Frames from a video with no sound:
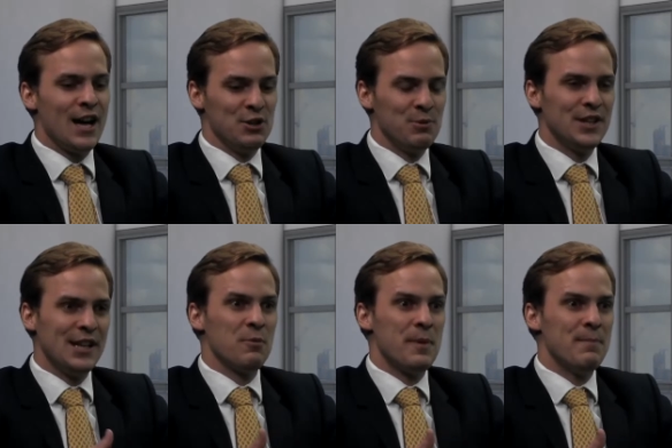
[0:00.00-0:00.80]
You would think
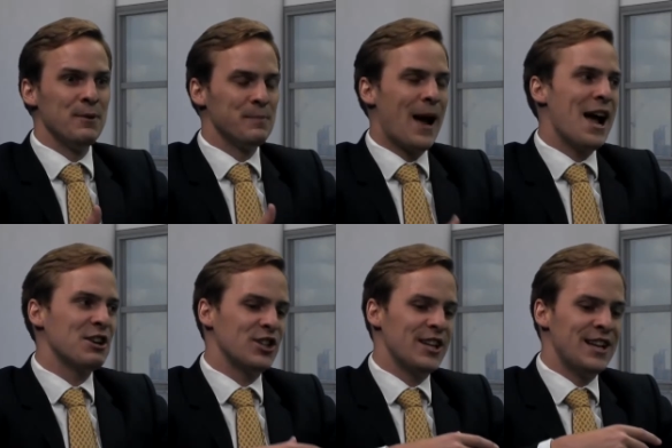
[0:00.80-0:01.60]
that would be a boost, but
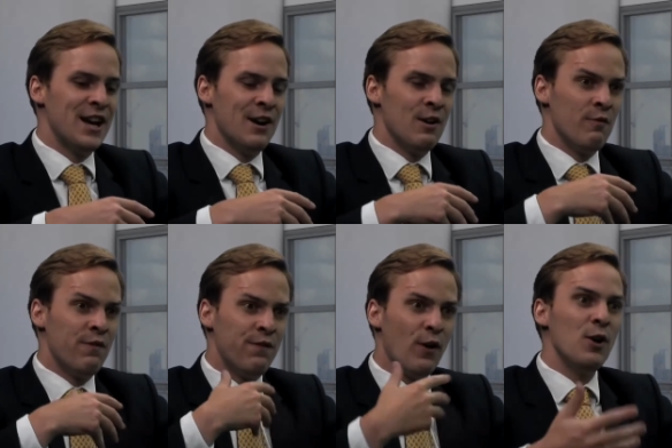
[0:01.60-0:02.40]
actually
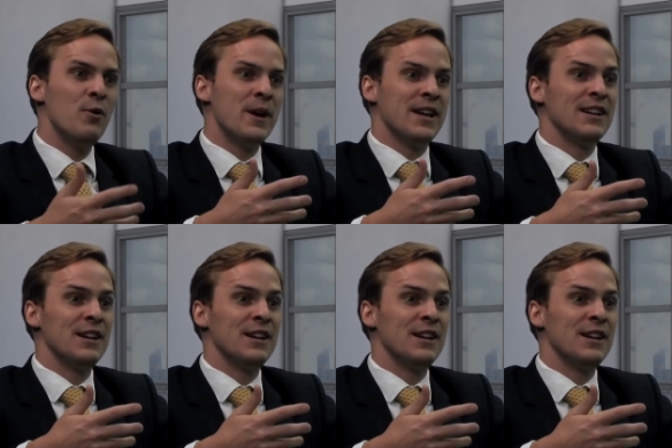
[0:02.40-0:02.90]
following